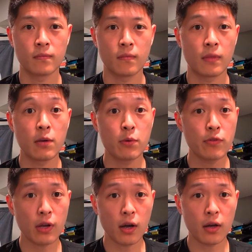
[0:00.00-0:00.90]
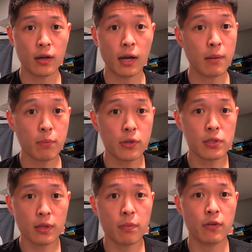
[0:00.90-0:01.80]
Now moving on, I'm
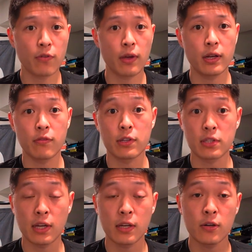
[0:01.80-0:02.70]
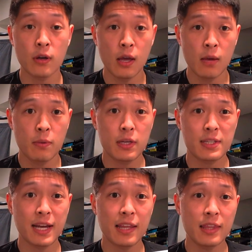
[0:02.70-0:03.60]
personally a big fan of the Psycho
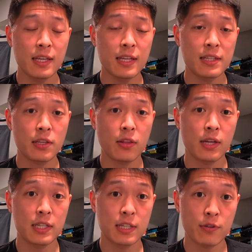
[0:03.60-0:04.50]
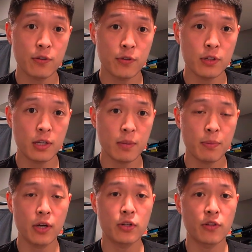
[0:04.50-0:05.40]
because I think it's a lot different feeling
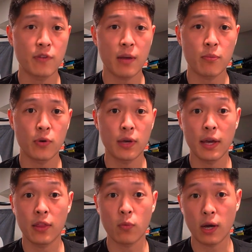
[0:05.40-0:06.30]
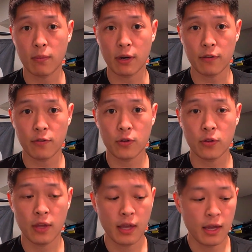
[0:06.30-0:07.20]
compared to the Fat Boy and the wide body
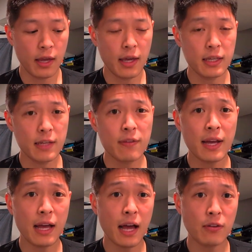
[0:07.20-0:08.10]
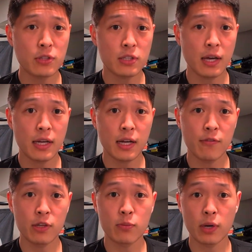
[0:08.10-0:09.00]
Filth. And even outside of
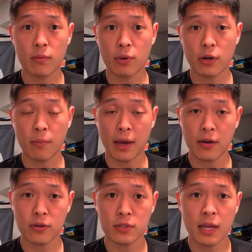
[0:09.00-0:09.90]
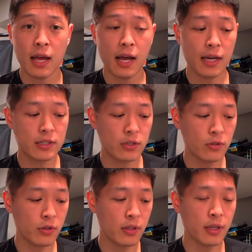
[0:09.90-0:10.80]
the Bread and Butter paddles, I do
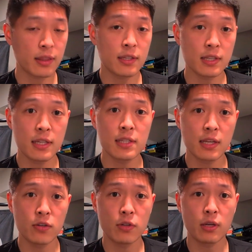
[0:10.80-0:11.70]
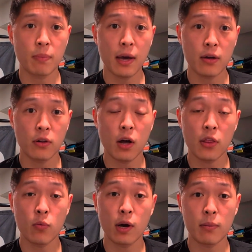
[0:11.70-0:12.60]
think that this is a unique paddle on
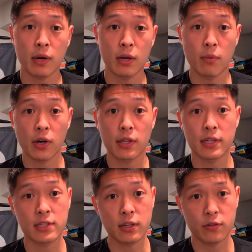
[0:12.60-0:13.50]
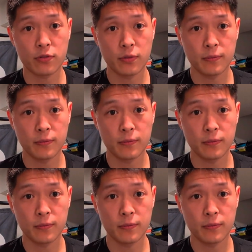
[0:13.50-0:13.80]
the wide body market itself.